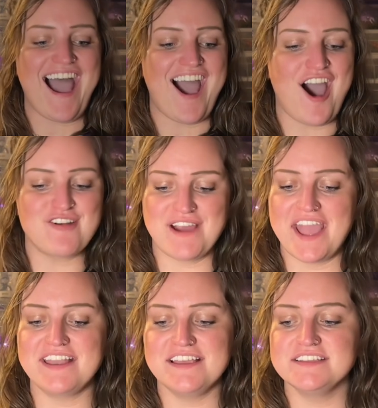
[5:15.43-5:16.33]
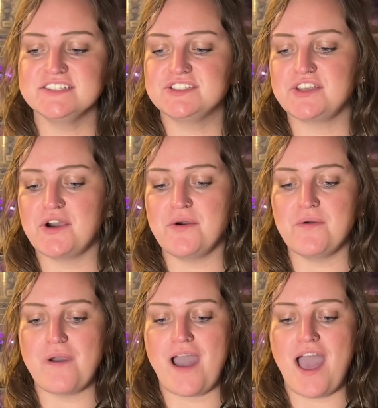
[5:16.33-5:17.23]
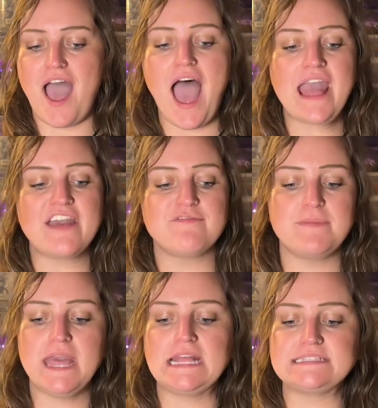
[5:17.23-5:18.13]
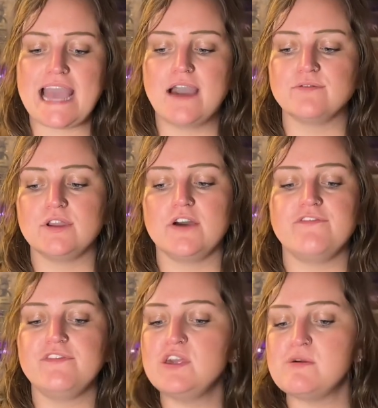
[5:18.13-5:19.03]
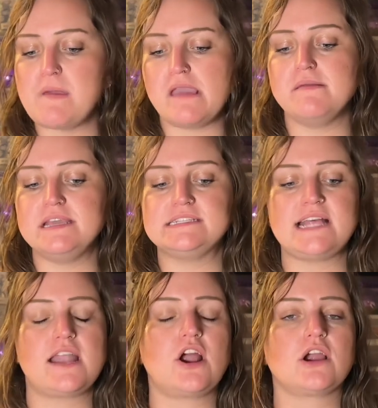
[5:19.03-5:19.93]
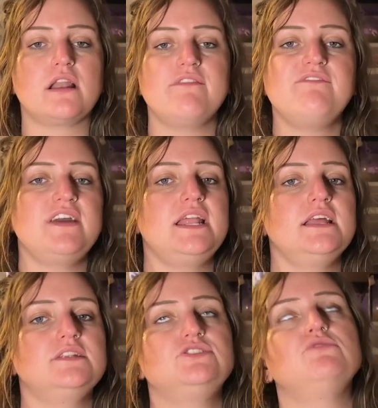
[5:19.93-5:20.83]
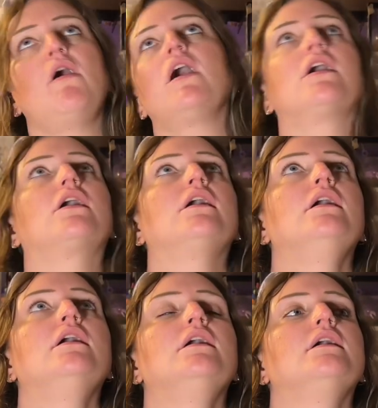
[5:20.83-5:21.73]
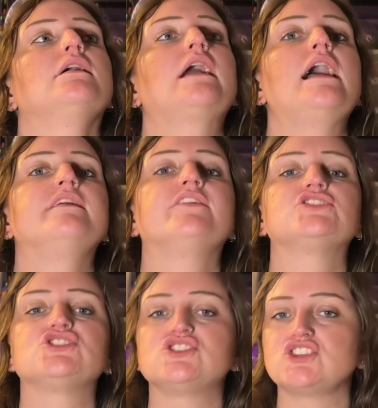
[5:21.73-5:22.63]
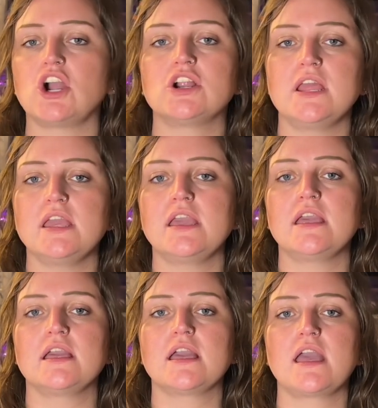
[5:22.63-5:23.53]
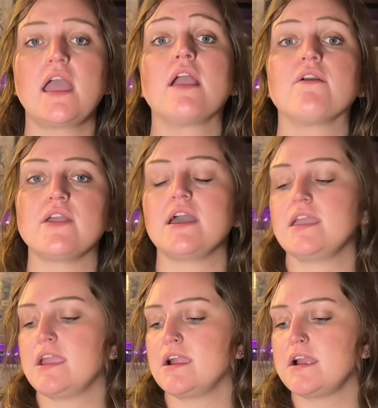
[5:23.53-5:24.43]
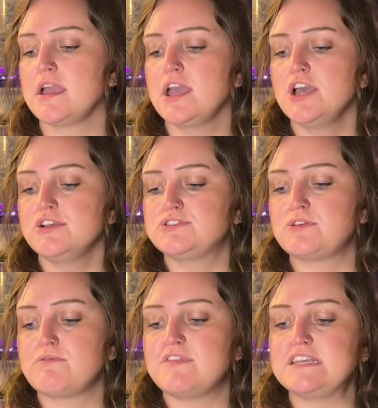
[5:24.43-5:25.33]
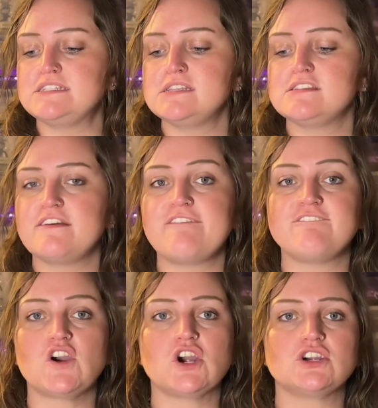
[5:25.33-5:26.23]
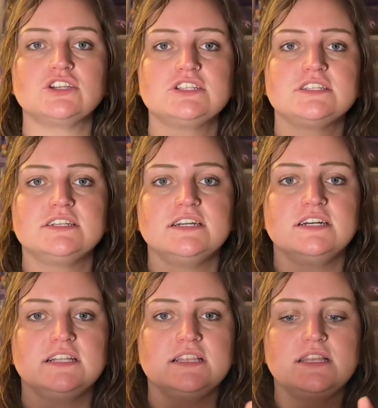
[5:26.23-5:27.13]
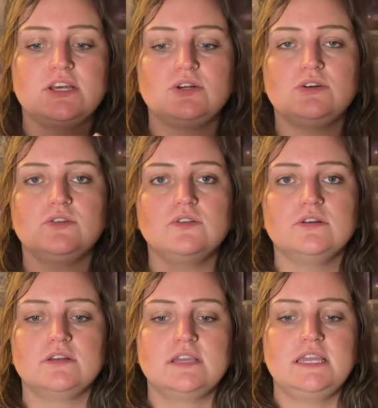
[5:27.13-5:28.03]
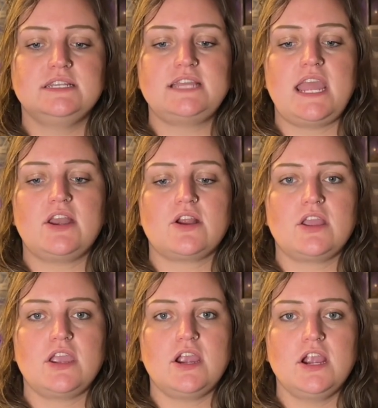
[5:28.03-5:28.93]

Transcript: All right, so I have picked out a few babies that are gonna fit into our kind of our starting area here. So this is the first little container here.